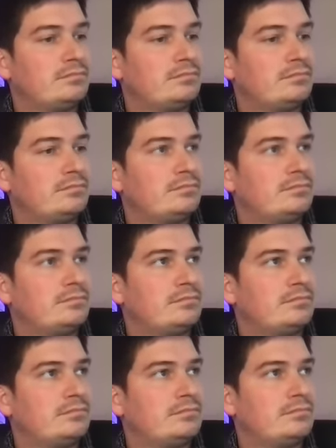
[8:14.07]

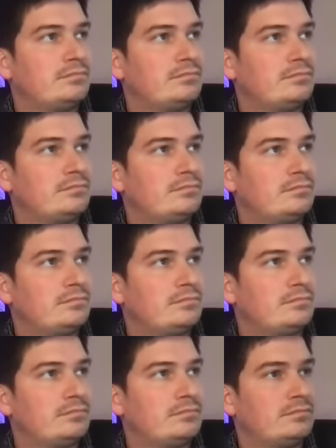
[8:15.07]

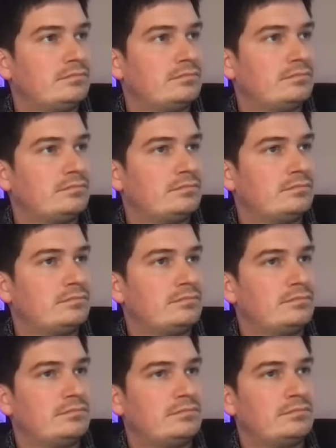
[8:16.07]

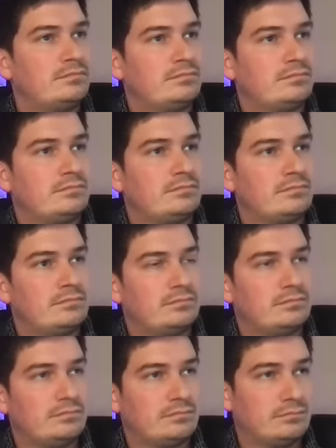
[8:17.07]

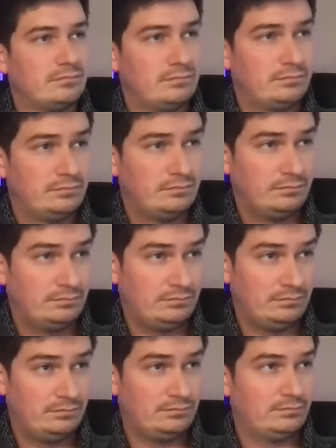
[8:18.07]

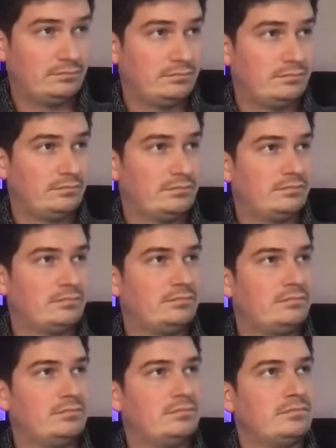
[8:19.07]

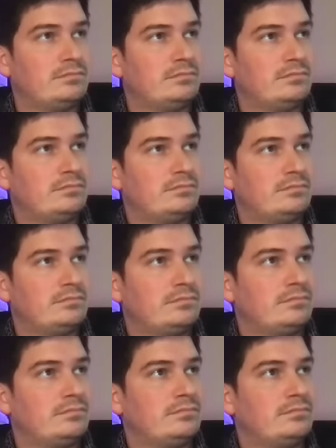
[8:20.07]

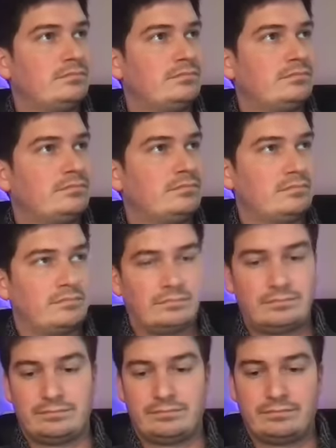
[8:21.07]
(silent)